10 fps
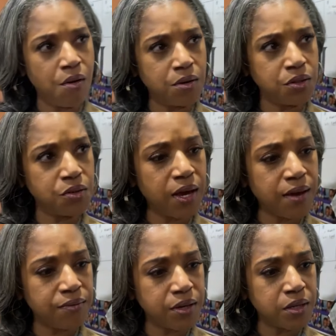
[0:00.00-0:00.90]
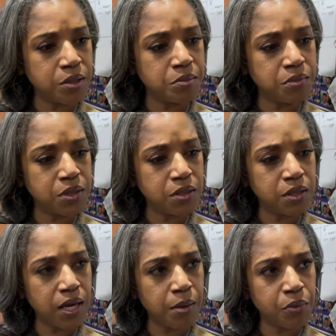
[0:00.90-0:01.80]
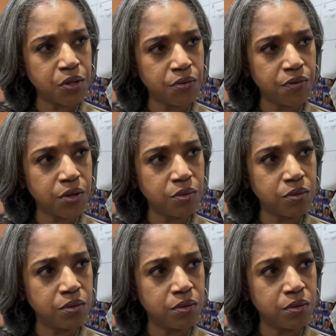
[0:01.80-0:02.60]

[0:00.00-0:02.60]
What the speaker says: Do you have the app on your phone?